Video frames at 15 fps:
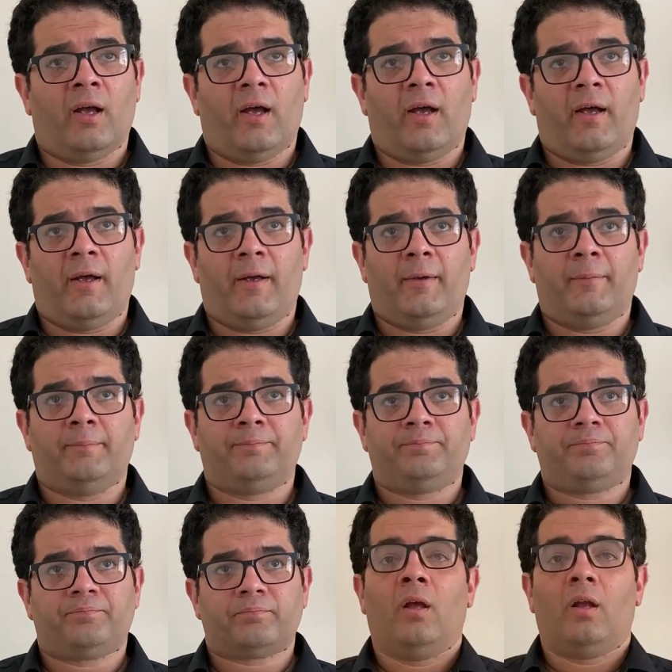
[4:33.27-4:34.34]

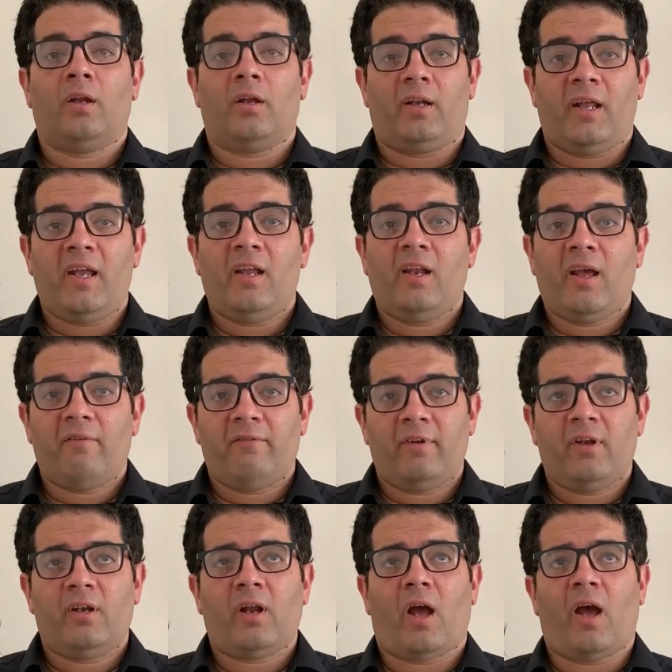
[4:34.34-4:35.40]
Day
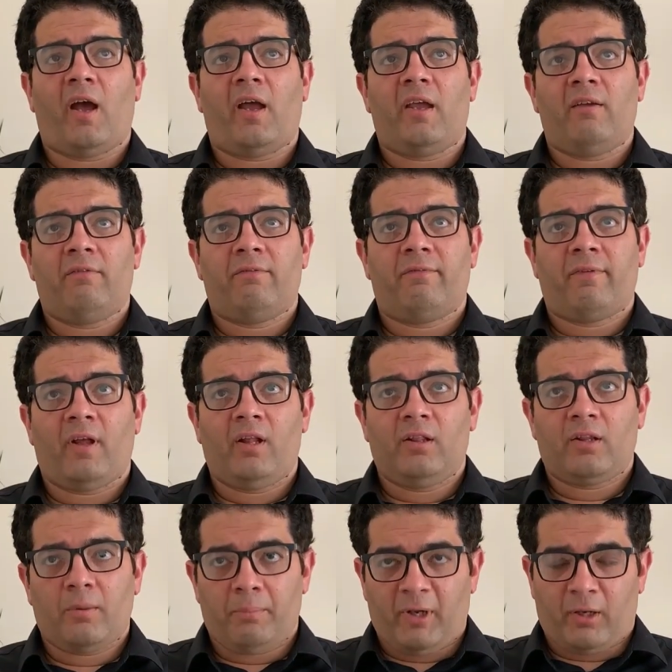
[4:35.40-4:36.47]
11, I
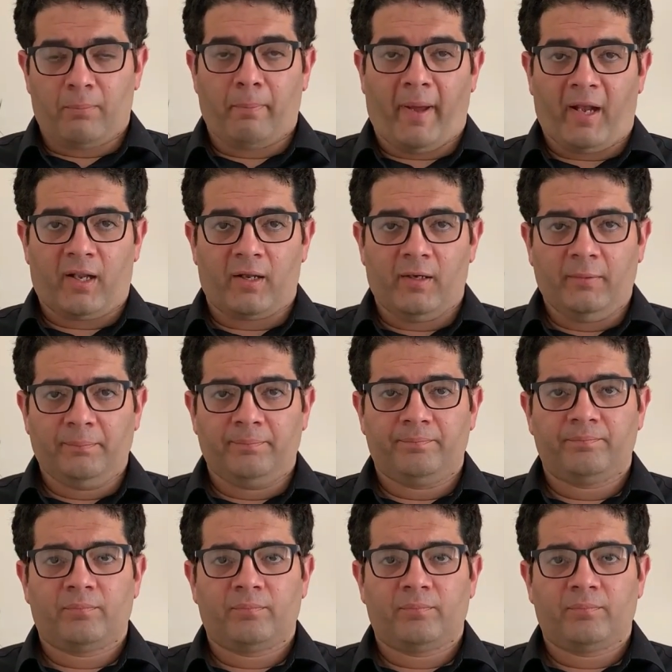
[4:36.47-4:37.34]
felt a bit better.